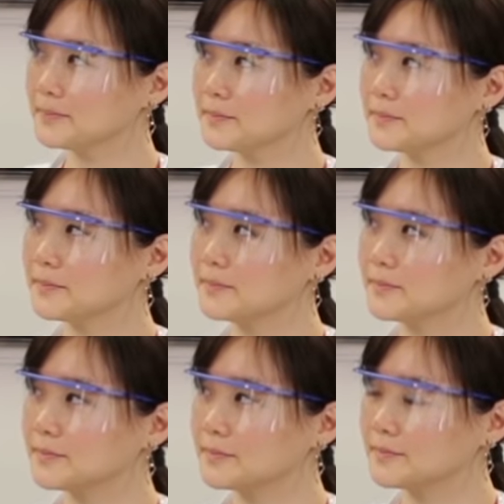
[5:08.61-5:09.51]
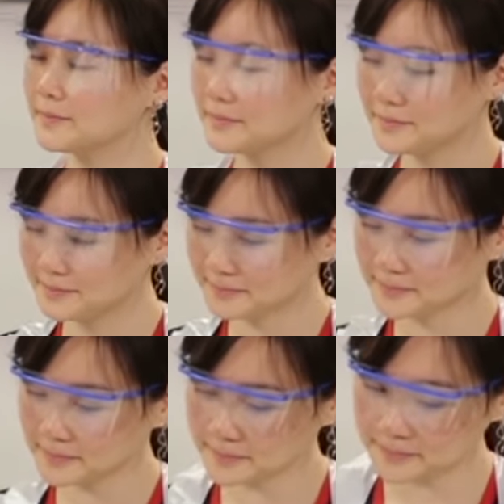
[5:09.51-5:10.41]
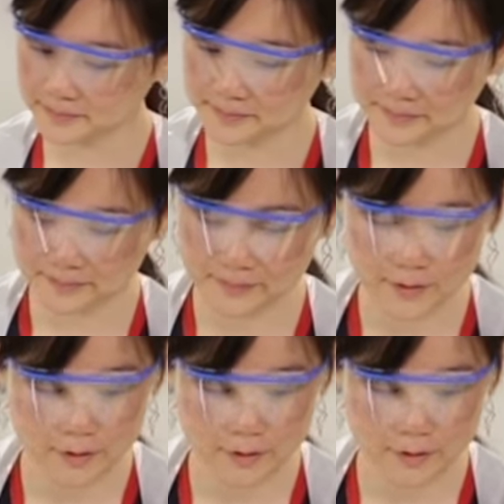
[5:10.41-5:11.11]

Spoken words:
The person shown says nothing.